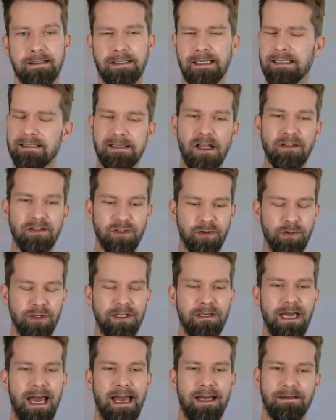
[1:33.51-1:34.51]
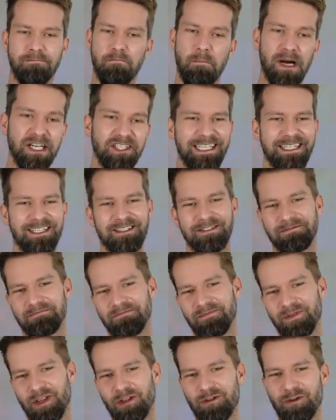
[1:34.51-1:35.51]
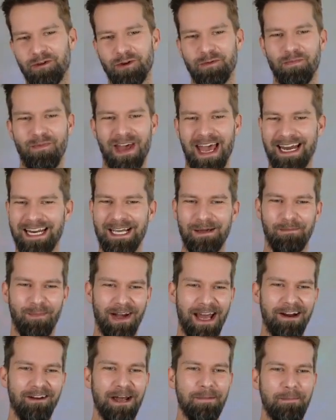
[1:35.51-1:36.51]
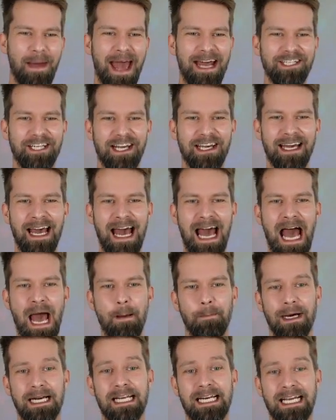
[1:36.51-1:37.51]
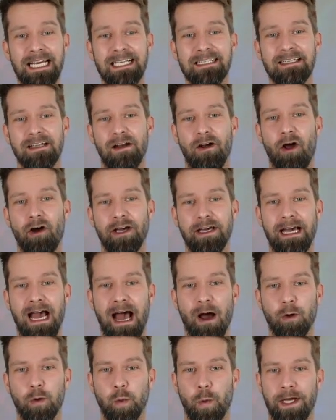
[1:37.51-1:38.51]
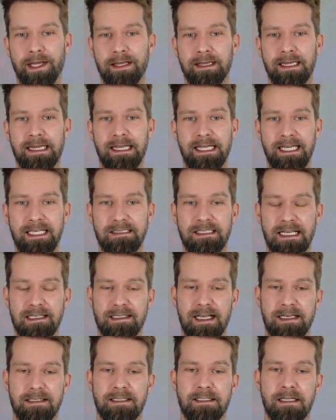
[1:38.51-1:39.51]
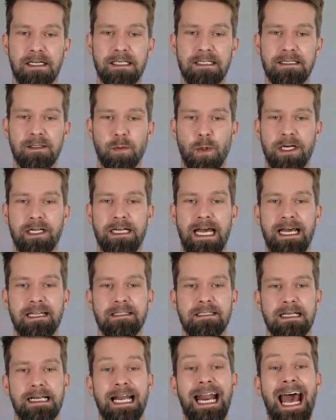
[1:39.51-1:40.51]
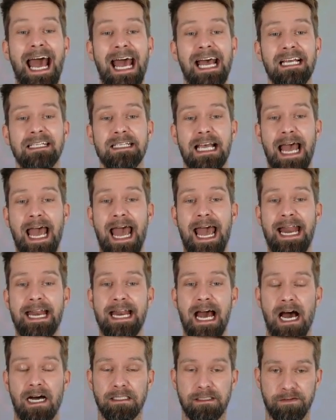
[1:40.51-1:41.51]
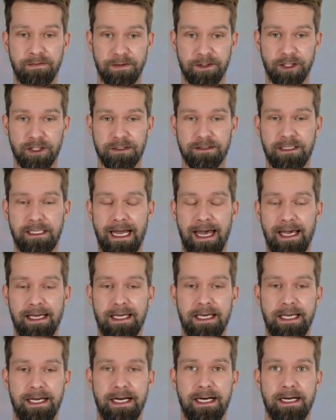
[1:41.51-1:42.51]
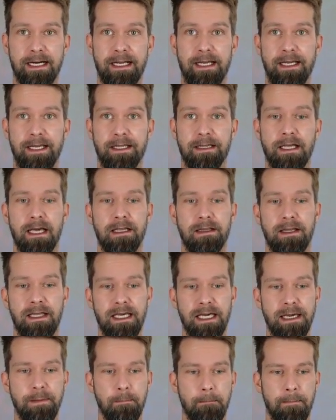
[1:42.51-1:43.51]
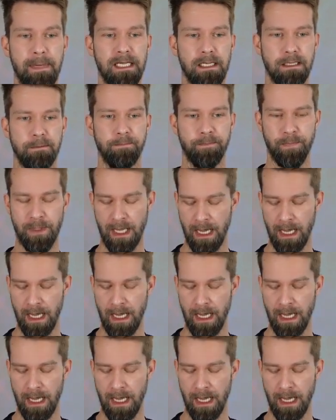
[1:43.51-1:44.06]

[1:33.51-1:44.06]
It's not doing much. It's not doing any Playwright magic, but it is logging out when the test case starts, when it ends, and it has an artificial delay here in the middle.